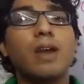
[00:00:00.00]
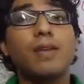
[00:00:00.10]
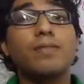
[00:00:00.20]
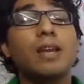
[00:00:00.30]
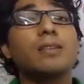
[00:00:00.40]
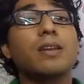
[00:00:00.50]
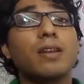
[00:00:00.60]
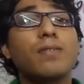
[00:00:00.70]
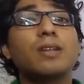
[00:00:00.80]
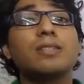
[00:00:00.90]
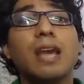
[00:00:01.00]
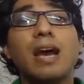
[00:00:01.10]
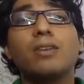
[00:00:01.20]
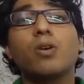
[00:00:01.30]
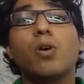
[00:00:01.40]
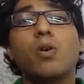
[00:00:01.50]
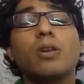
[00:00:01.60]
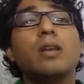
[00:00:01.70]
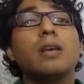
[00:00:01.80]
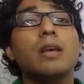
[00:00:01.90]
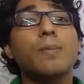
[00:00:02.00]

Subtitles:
5 there is a reverse charge on